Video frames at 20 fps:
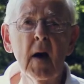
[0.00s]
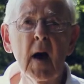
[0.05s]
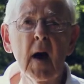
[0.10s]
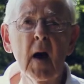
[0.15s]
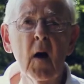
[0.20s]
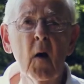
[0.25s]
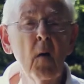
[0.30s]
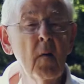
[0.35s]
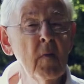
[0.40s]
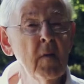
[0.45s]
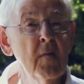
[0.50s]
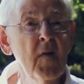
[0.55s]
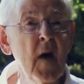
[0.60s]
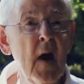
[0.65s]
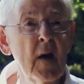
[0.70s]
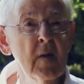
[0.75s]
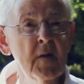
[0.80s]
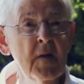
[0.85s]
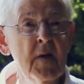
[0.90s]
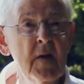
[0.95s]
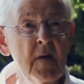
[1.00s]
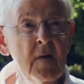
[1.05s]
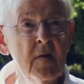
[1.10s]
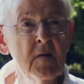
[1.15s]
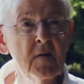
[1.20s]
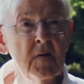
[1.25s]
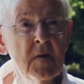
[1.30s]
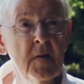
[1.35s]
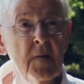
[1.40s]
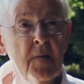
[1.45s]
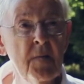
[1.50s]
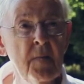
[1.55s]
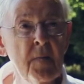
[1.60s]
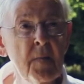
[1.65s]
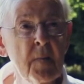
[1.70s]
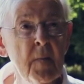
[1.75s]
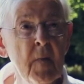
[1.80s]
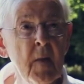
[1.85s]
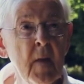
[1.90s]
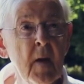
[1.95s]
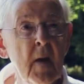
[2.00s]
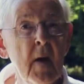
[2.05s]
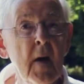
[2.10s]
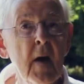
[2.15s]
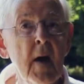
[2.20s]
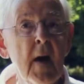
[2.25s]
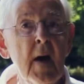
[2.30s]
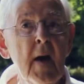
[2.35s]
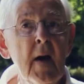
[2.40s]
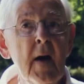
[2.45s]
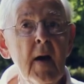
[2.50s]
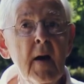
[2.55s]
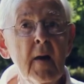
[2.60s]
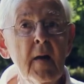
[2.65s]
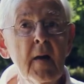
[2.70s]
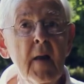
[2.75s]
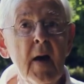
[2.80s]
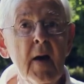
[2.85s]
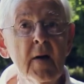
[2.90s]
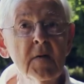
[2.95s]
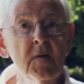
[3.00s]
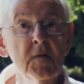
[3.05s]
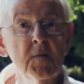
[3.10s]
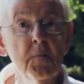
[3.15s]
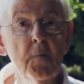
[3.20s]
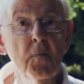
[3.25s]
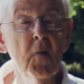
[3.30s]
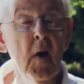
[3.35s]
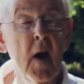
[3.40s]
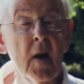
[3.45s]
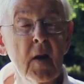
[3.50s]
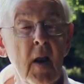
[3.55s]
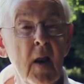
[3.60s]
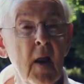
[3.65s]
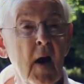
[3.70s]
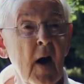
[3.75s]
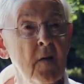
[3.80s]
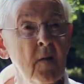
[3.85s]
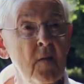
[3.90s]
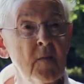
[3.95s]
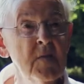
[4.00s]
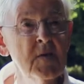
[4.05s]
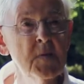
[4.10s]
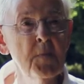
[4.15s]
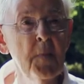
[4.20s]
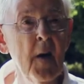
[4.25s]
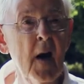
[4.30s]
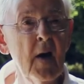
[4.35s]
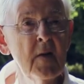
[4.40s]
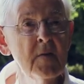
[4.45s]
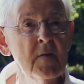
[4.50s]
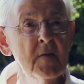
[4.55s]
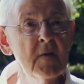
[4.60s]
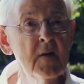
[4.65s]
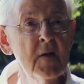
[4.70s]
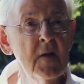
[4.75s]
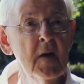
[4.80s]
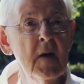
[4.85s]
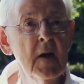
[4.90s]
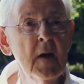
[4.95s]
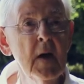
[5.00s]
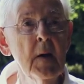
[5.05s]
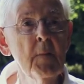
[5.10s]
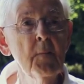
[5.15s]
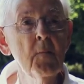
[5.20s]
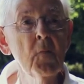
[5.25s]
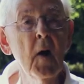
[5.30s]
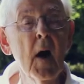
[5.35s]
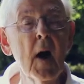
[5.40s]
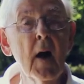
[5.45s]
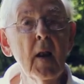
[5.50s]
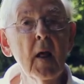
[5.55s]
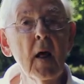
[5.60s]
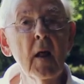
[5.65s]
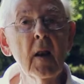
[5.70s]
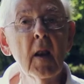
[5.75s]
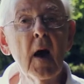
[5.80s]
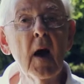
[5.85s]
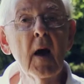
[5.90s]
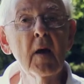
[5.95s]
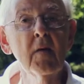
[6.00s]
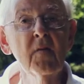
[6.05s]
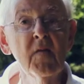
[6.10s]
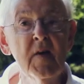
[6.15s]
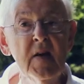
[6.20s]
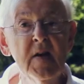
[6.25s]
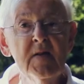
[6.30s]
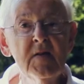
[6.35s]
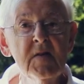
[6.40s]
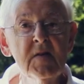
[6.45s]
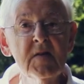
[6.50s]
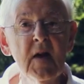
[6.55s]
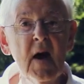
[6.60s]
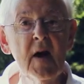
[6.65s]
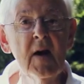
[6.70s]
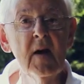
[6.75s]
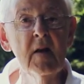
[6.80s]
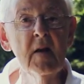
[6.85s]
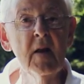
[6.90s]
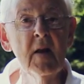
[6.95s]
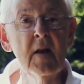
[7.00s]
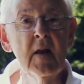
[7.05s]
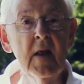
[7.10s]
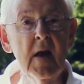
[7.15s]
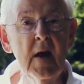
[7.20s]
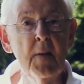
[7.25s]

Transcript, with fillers: uh, on the volunteers, and has brought a lot of response. It brought a lot of insight and